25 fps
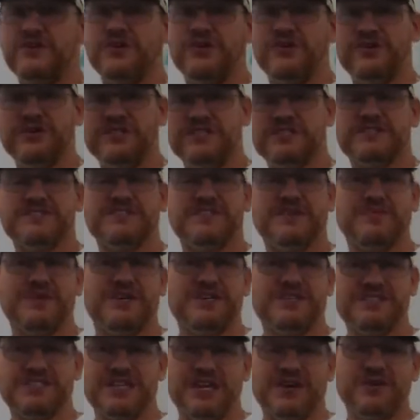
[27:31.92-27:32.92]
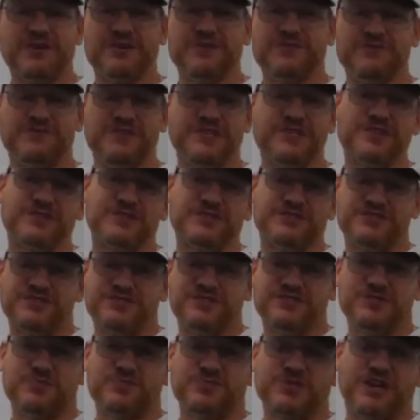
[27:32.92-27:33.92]
you go into some untowered fields,
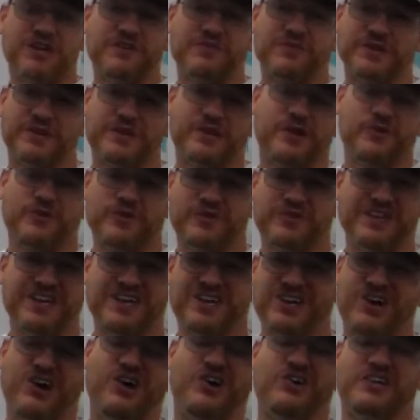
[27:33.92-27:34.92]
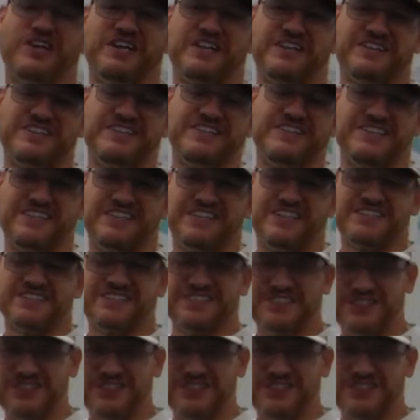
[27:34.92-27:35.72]
you should probably know what they call it. Like